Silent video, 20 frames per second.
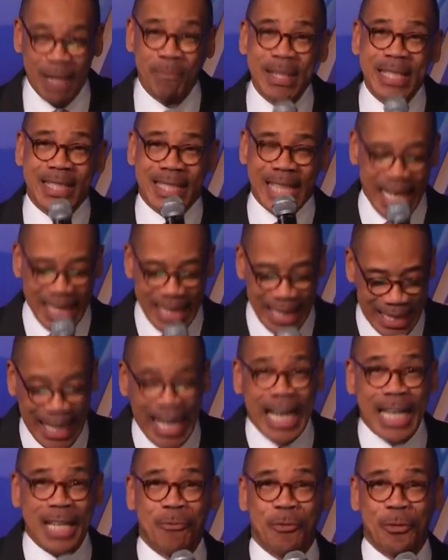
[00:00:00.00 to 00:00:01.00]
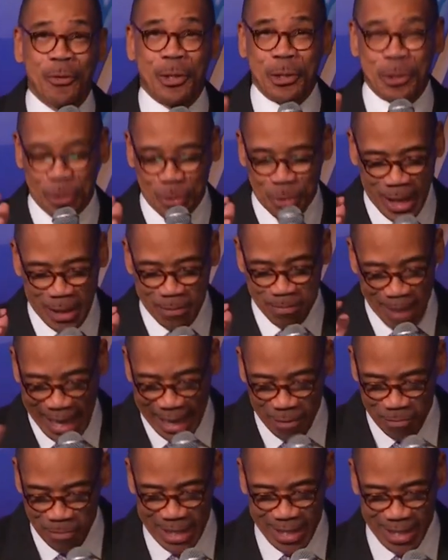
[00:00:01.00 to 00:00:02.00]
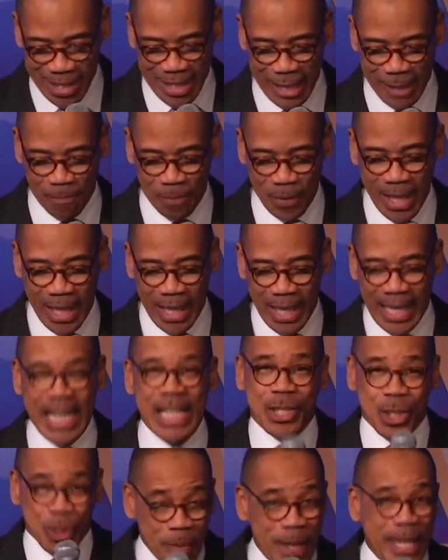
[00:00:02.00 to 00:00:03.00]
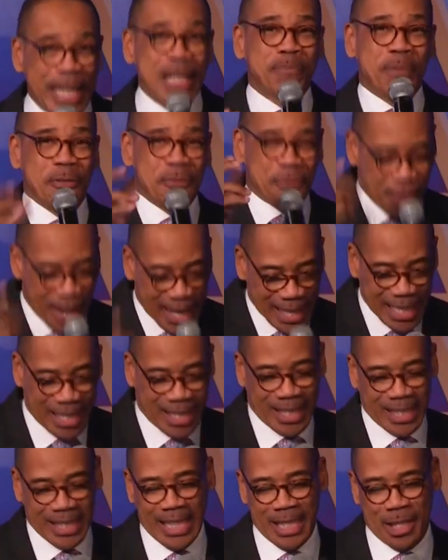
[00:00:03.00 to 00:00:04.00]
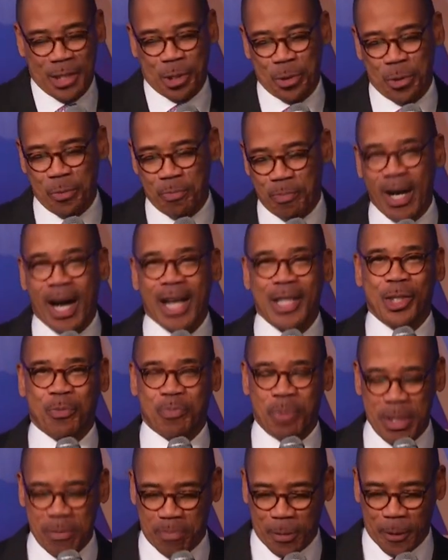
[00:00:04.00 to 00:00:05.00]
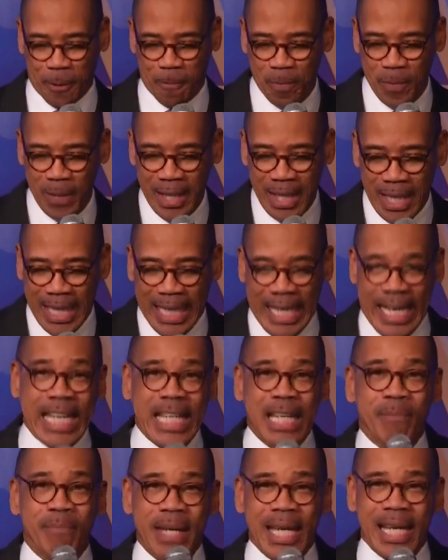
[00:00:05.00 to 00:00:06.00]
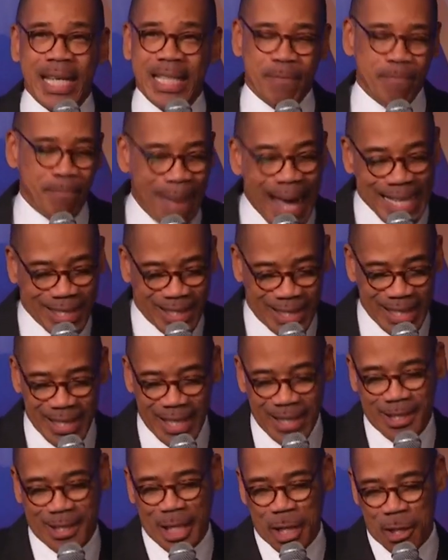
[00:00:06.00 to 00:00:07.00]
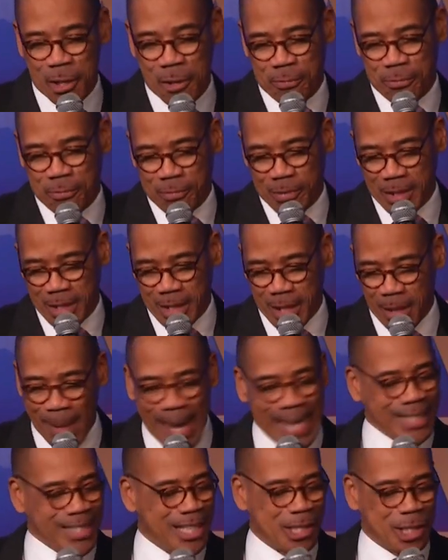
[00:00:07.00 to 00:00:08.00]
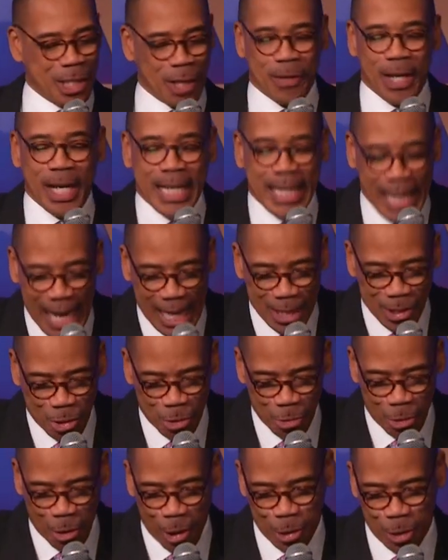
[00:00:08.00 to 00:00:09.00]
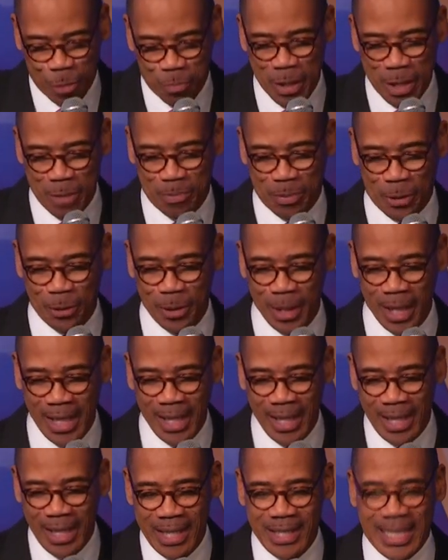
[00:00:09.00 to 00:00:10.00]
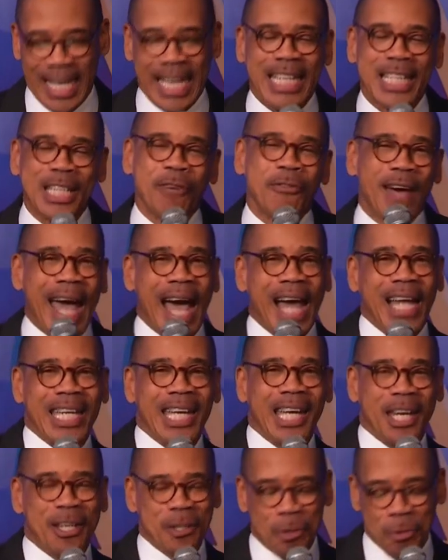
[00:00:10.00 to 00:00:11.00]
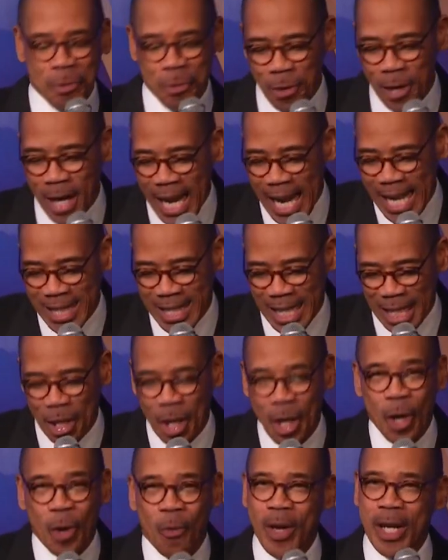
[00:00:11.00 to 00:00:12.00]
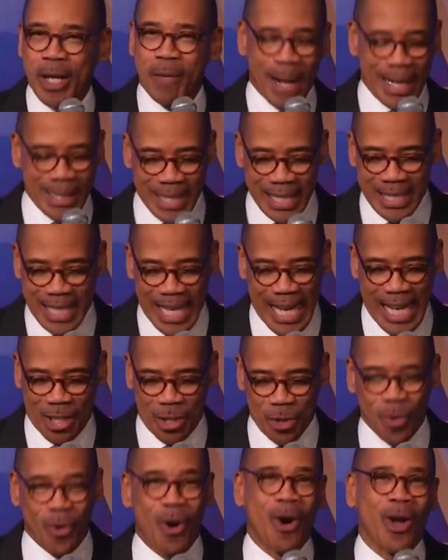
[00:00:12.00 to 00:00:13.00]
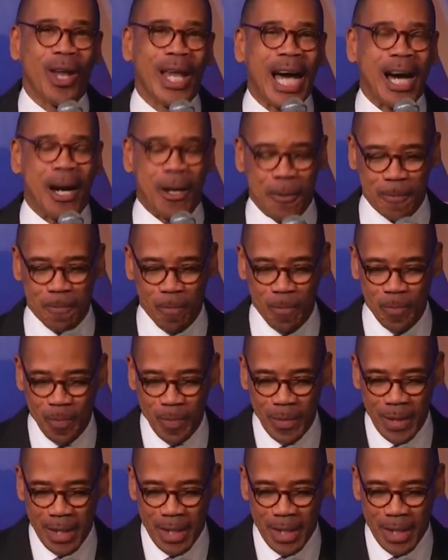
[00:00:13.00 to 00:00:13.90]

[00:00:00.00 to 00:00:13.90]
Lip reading: Let me say it again for you that might have missed it. He's speaking prophetically to God's people. Enemy is amassing itself against God's people. Set in the valley in an array that we are about to take you all out.